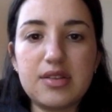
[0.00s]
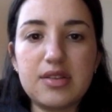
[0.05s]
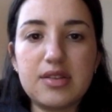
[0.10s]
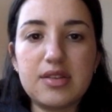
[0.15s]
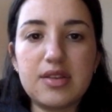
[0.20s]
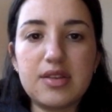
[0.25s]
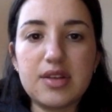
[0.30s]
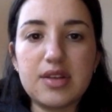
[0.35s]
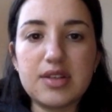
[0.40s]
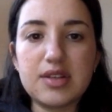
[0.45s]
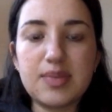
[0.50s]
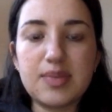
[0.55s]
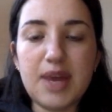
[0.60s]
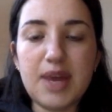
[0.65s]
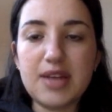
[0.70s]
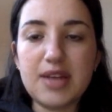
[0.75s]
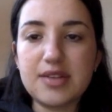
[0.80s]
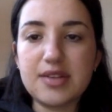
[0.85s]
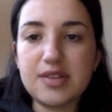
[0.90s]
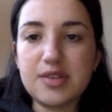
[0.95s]
the
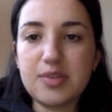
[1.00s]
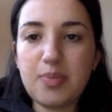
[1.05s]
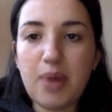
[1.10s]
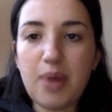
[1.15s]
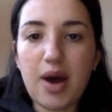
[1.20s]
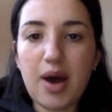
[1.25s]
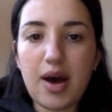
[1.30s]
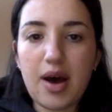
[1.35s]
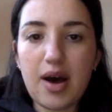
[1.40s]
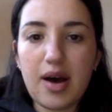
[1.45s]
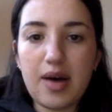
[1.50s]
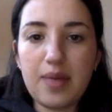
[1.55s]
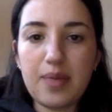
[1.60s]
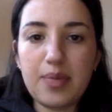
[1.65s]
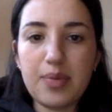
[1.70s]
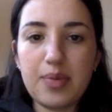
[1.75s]
spices pop.